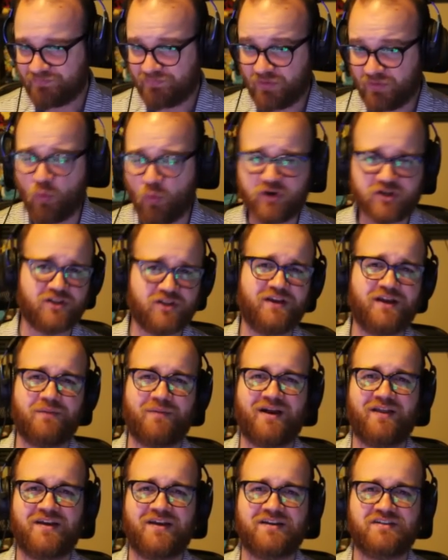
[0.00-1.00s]
What do you think of
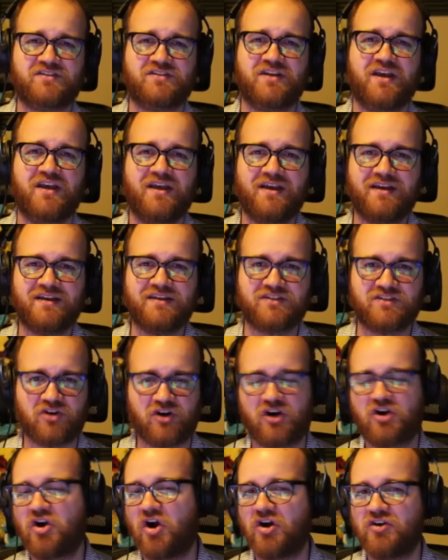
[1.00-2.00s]
my list? Is there
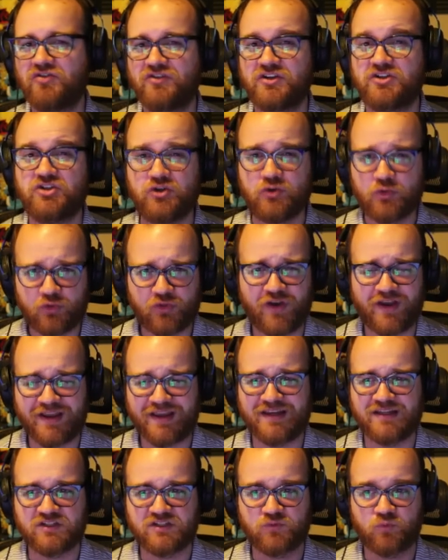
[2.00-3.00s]
a card that you
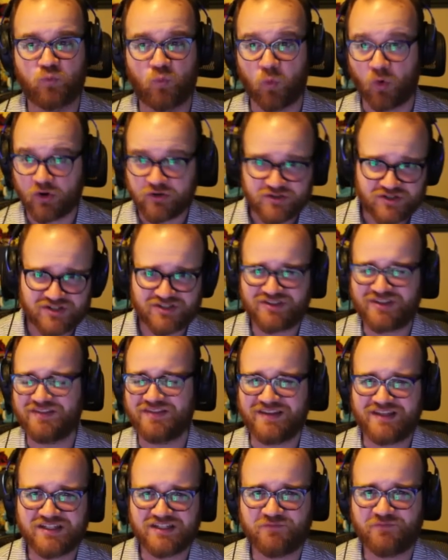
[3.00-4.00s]
think is worse than
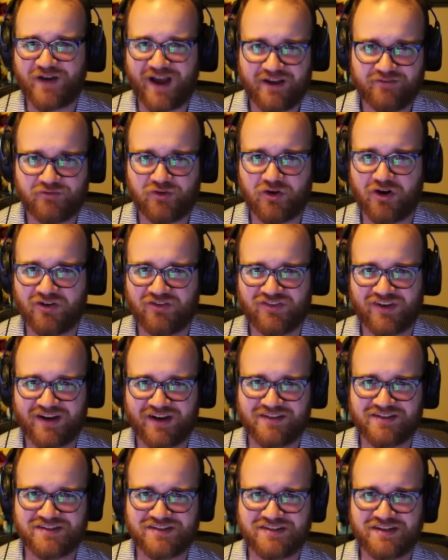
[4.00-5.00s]
these 5 cards that I
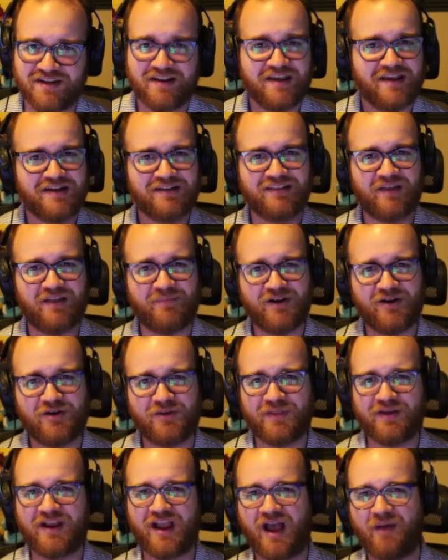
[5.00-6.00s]
listed? Let me know
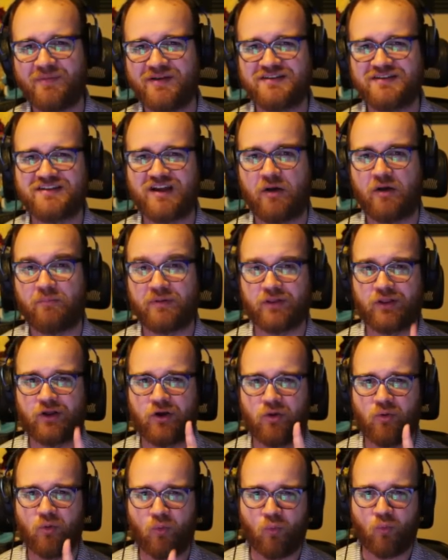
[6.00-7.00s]
in the comments down
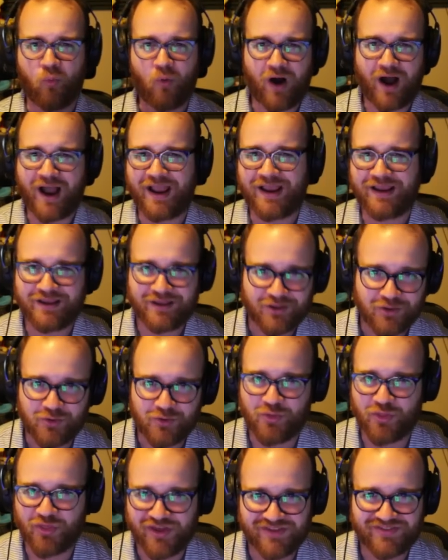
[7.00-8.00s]
below why
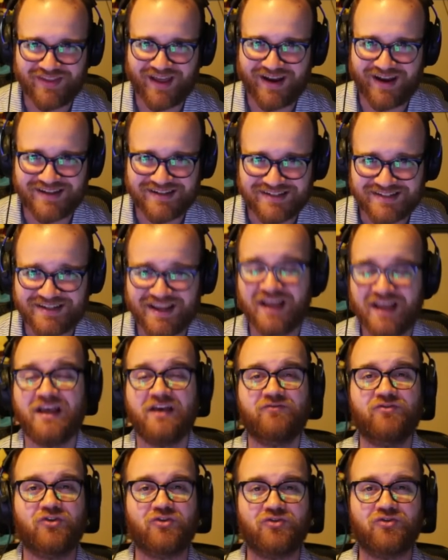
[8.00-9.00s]
you think that is.
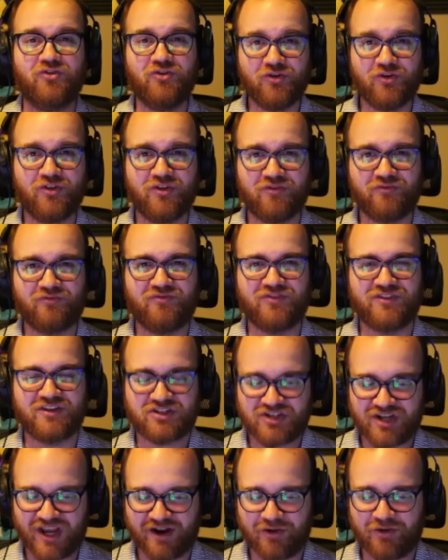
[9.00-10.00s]
If you're new to the
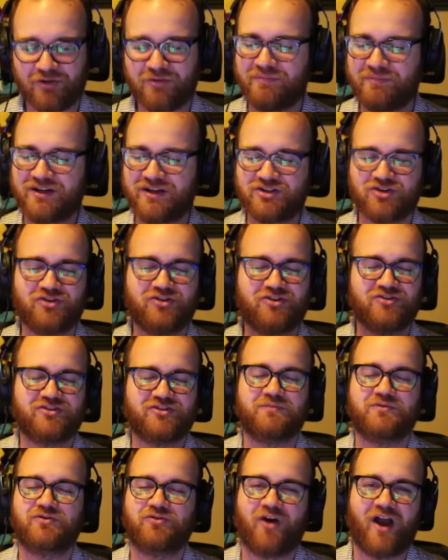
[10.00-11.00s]
channel, make sure you're
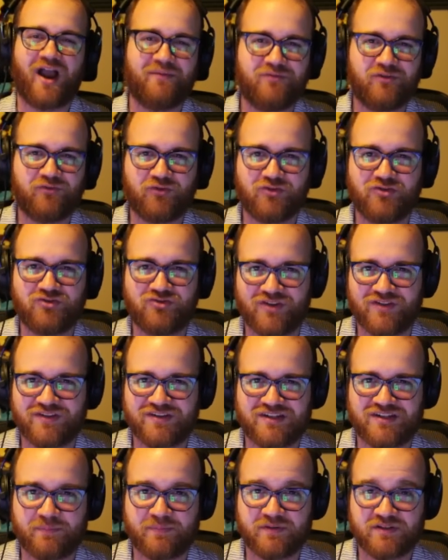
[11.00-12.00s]
subscribed if you enjoy
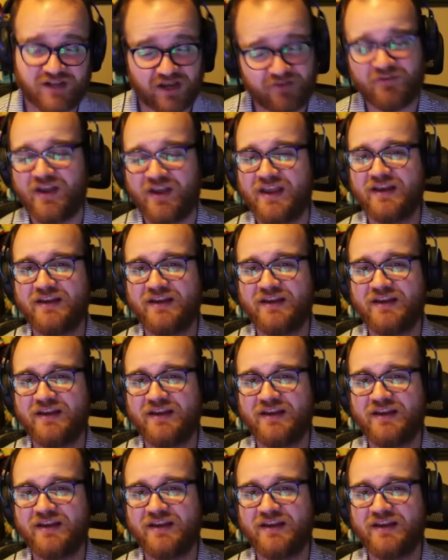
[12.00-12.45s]
this type of stuff.